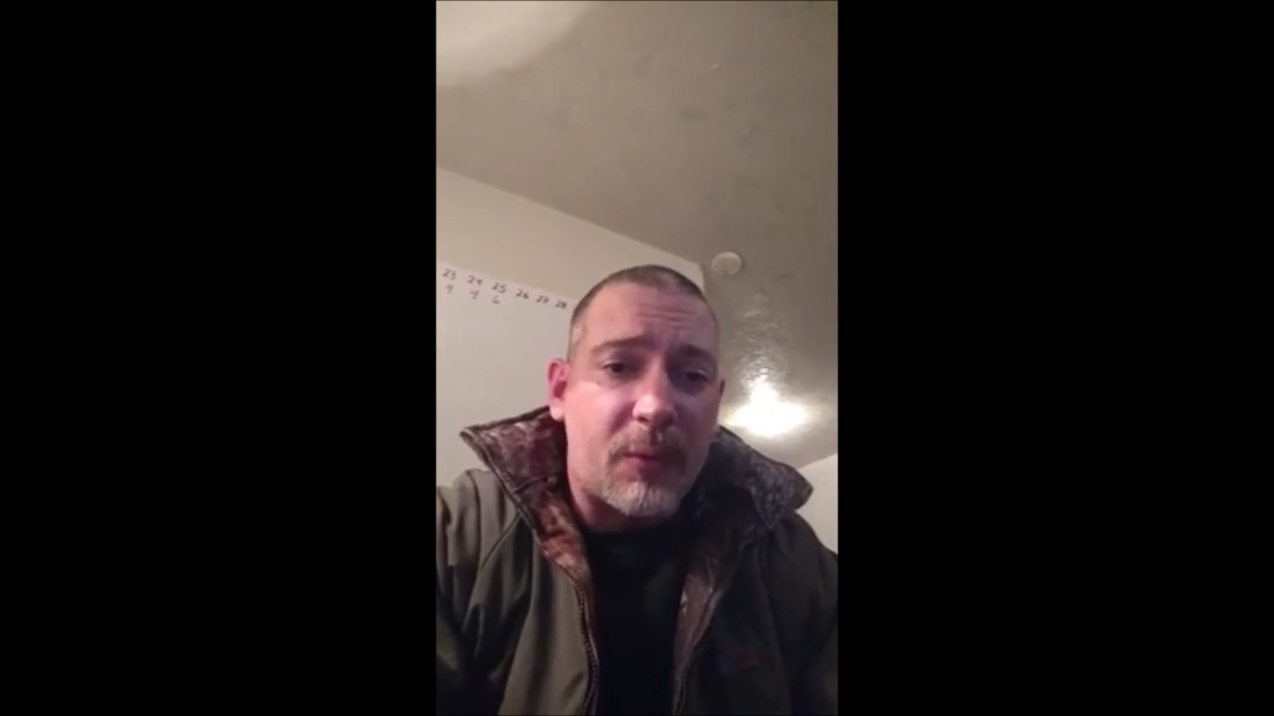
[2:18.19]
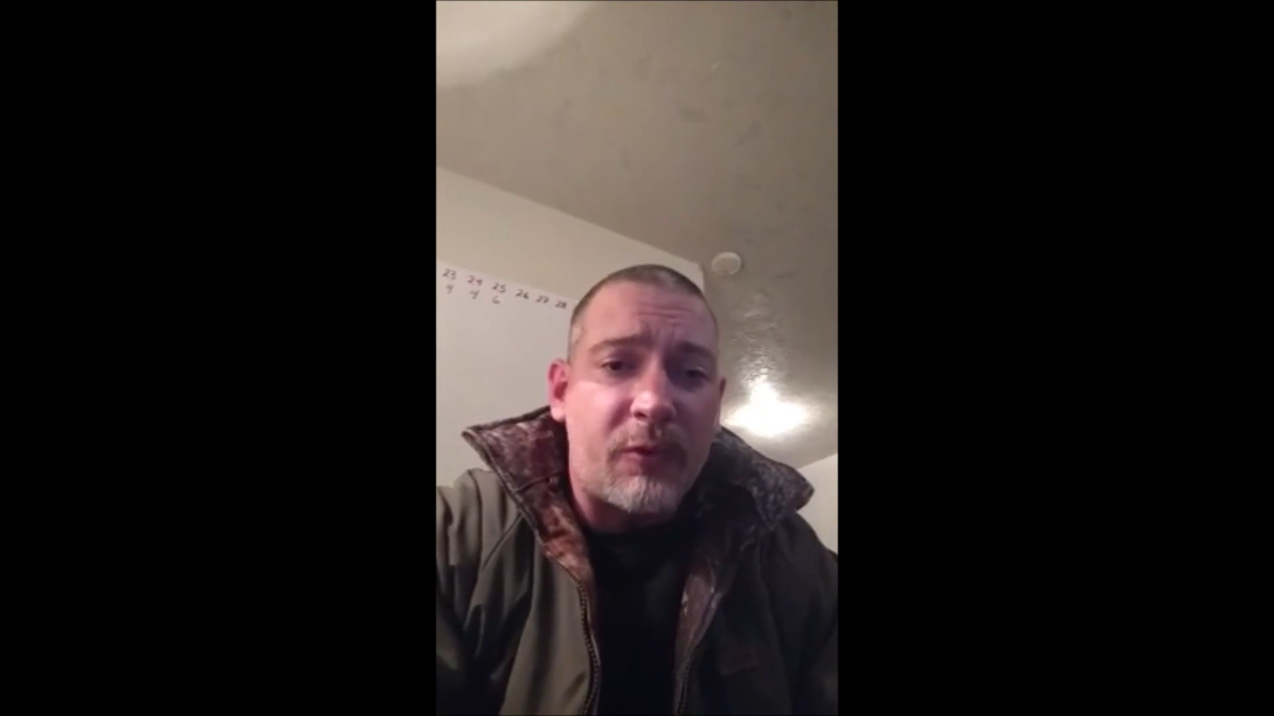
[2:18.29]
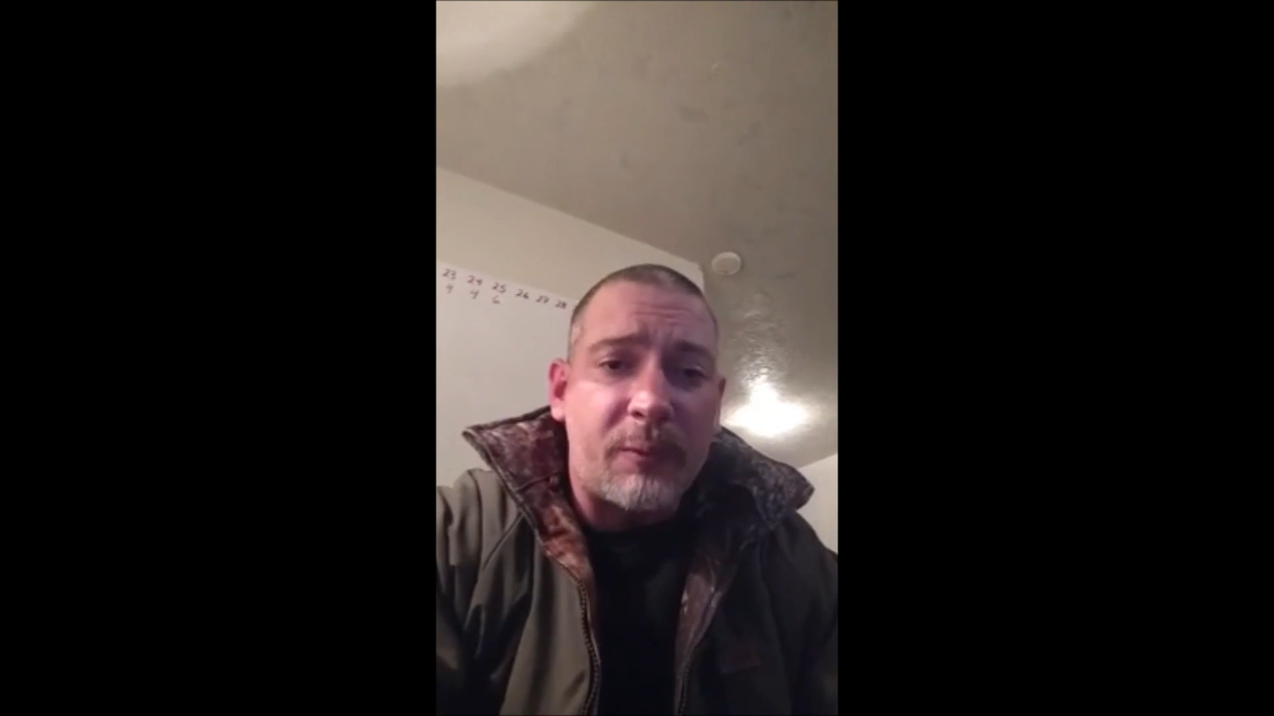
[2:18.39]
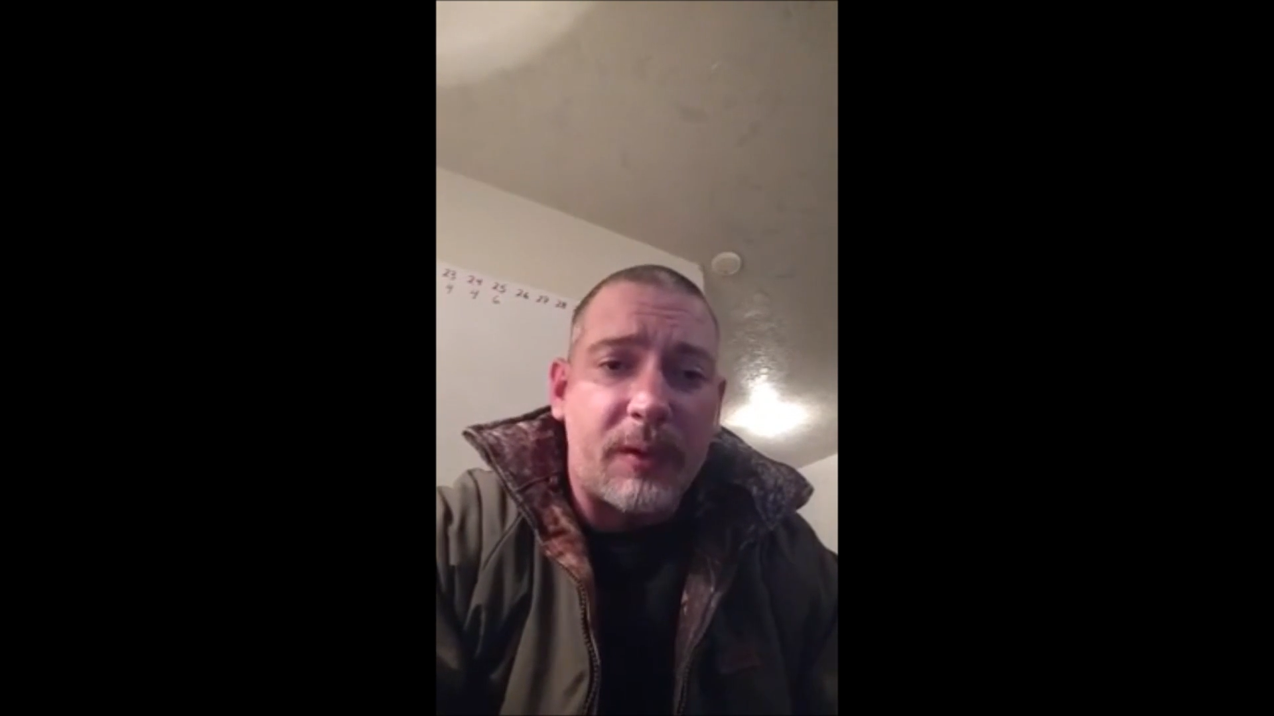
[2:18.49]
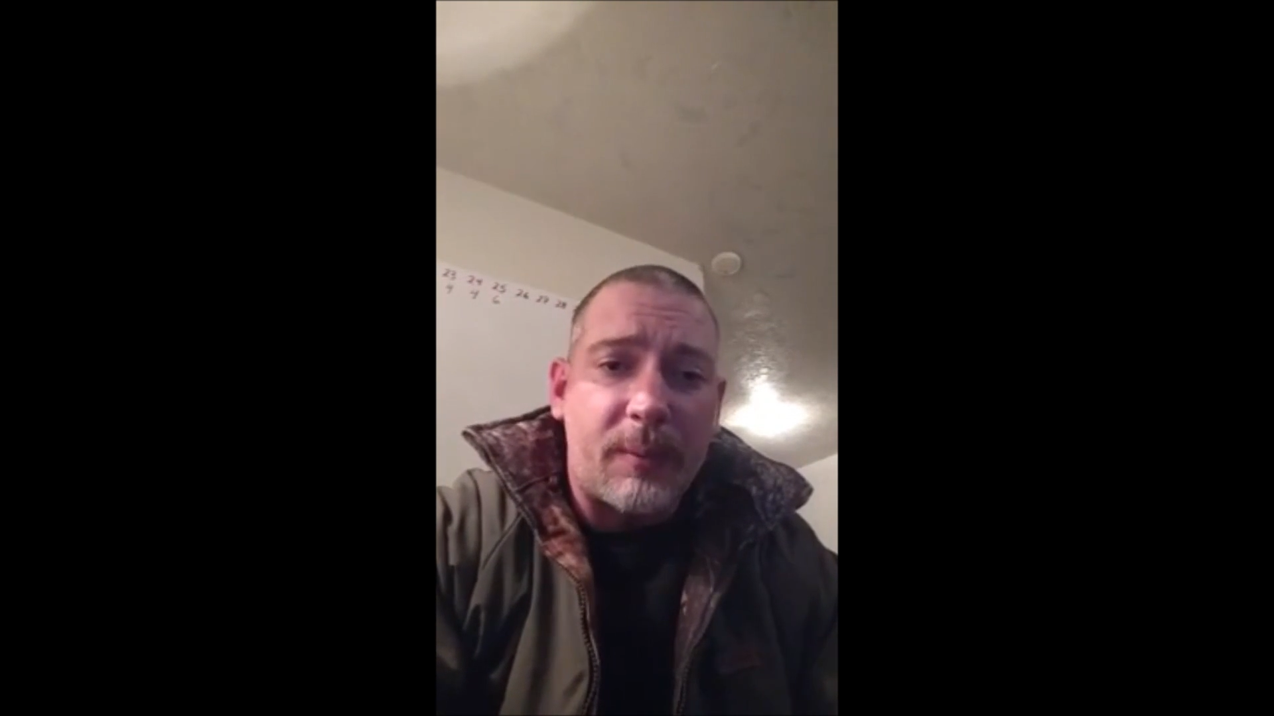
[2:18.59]

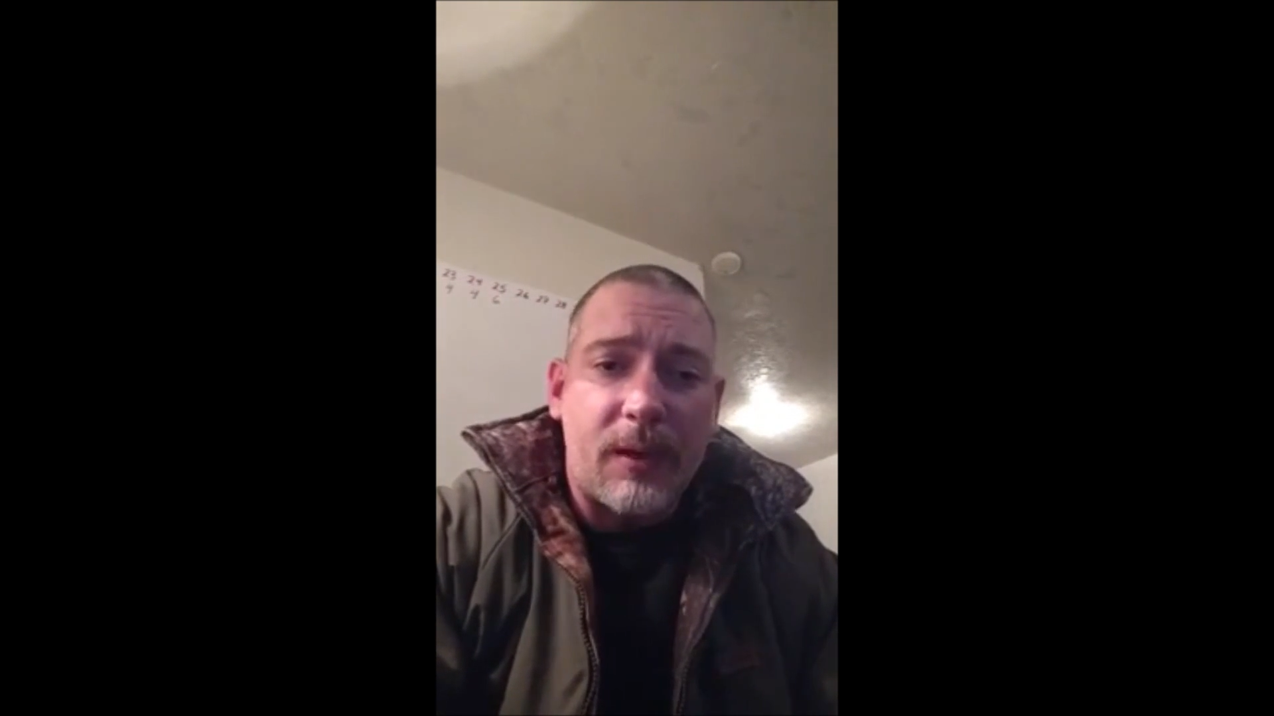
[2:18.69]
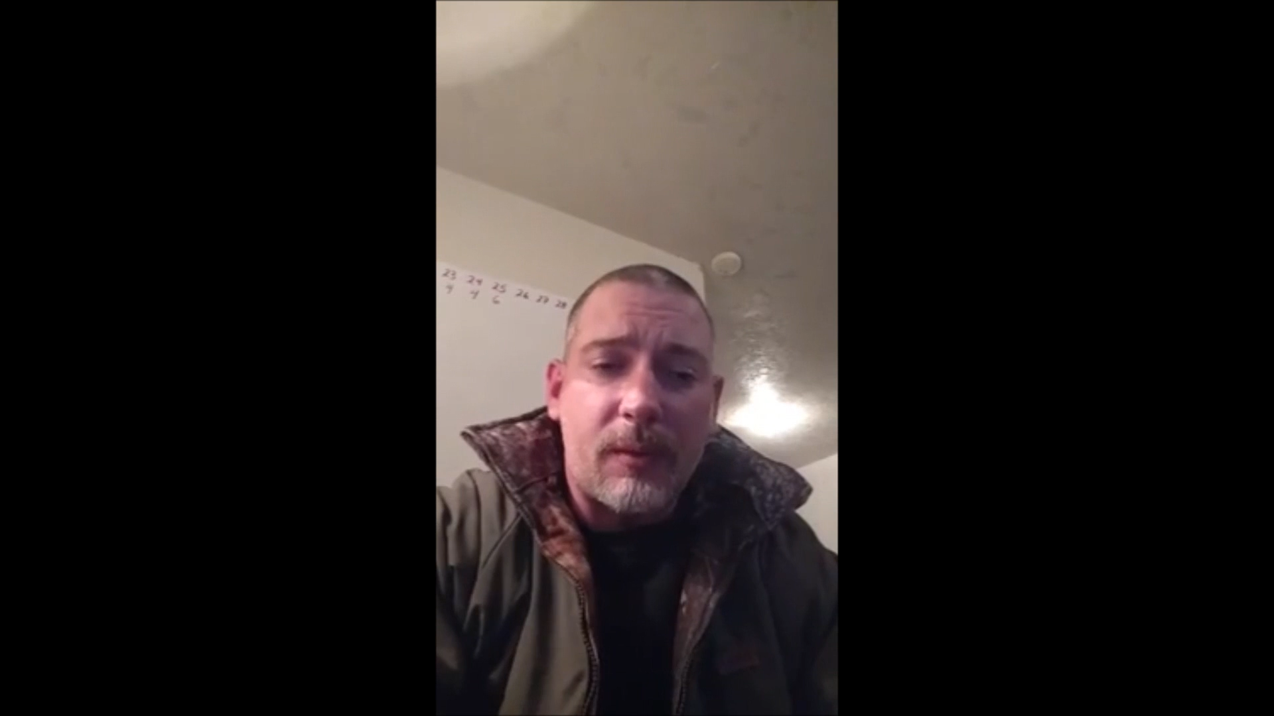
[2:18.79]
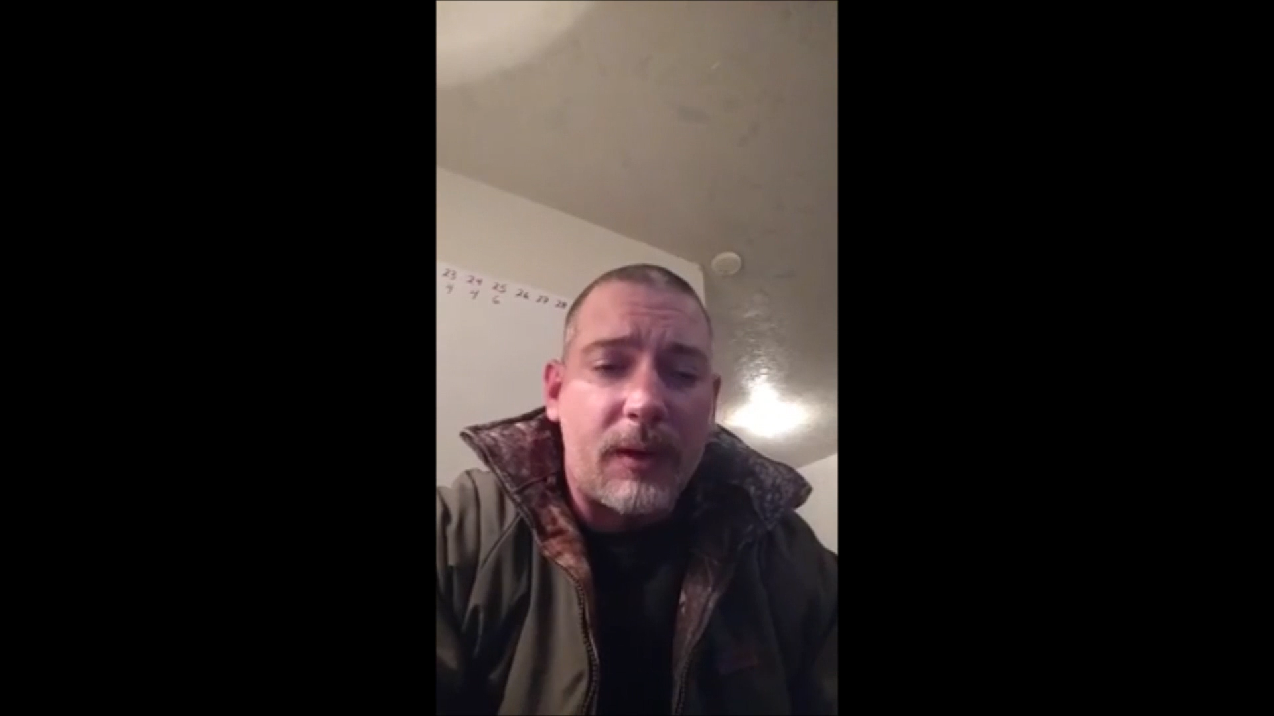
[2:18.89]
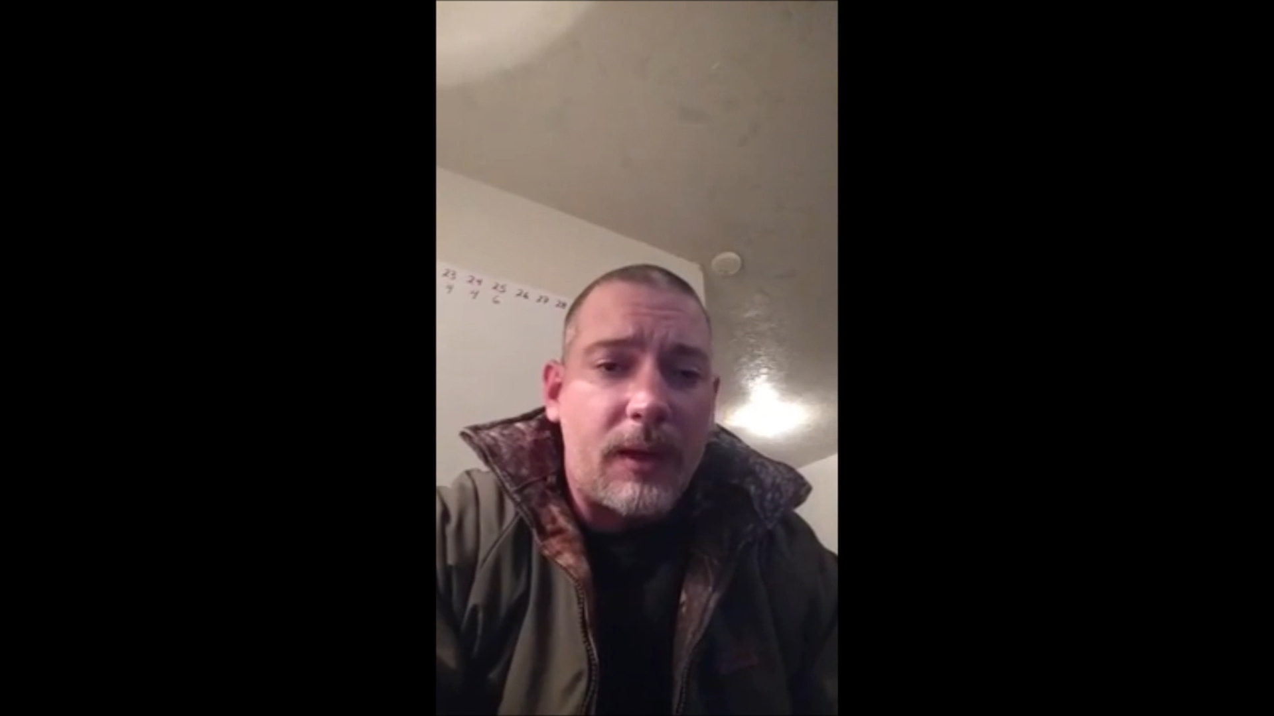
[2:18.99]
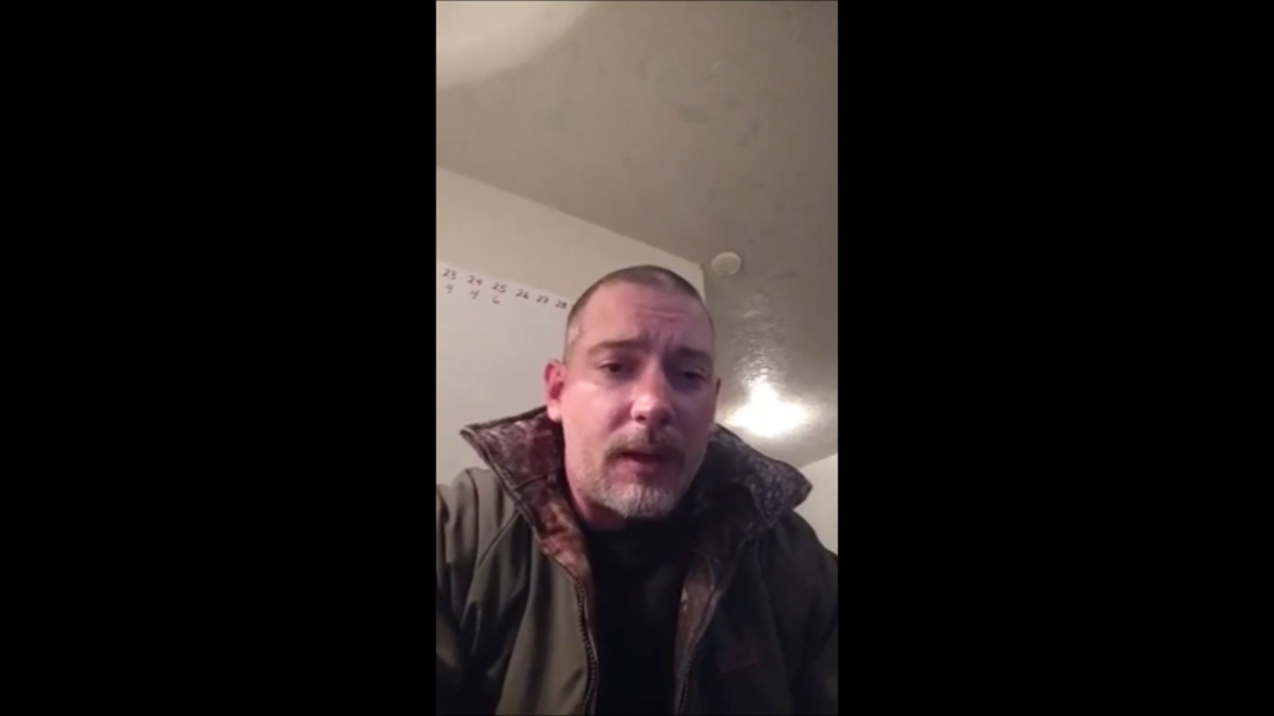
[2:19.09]
movement, about